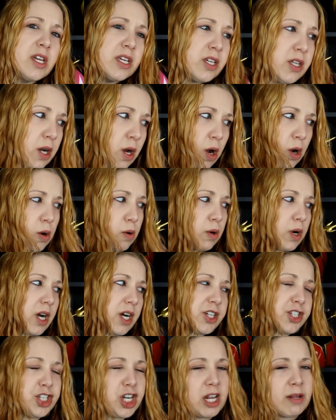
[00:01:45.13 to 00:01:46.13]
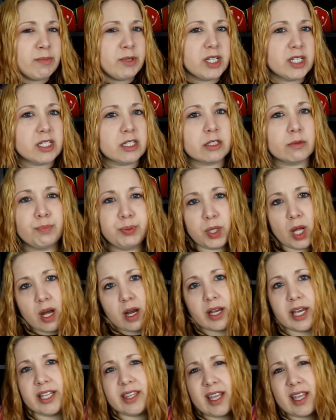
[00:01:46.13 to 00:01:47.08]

you know, uh, shameless plug,